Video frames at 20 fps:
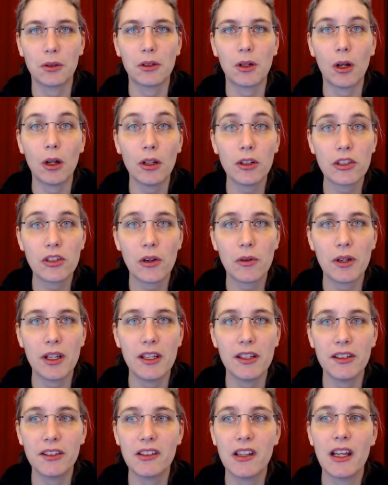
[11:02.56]
also
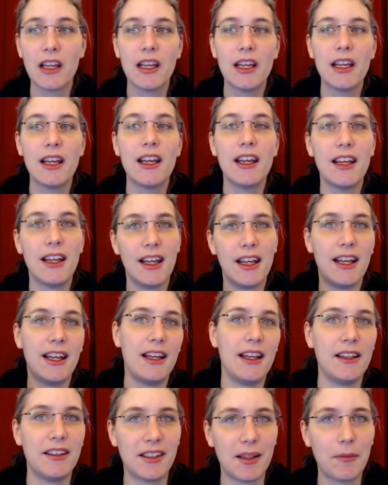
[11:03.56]
is
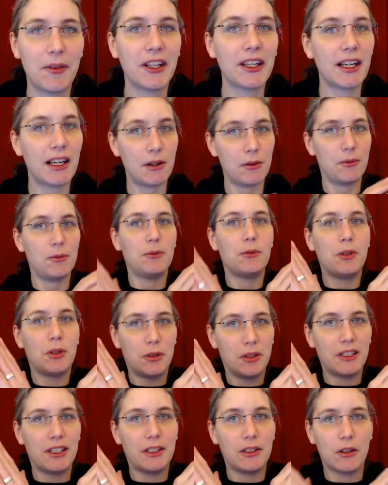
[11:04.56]
something I
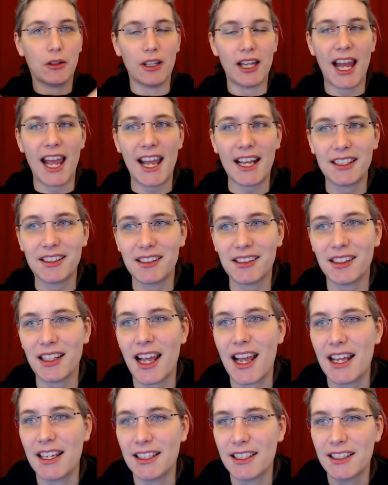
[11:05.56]
currently call X,
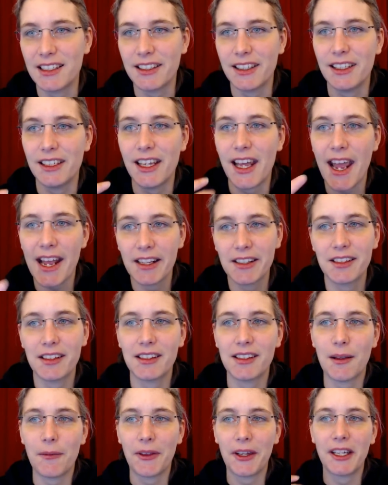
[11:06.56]
and uh, X is
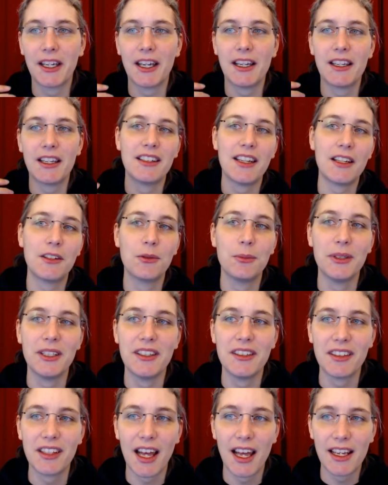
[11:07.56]
something that is yet to be
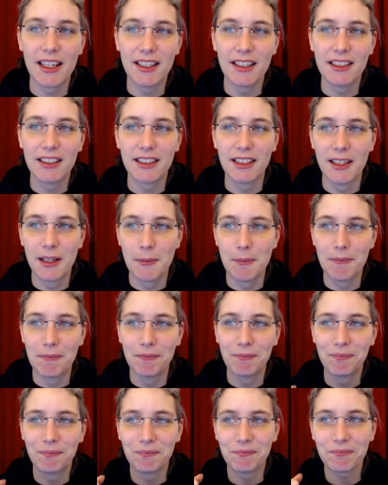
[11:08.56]
decided um,
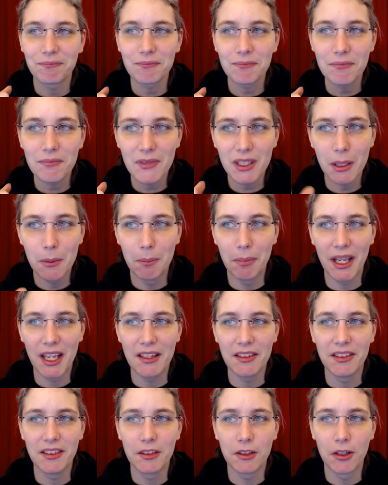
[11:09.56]

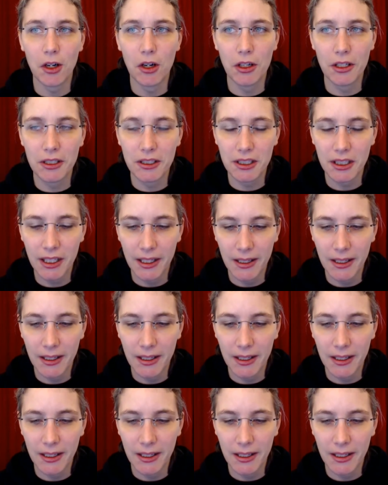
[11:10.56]
based on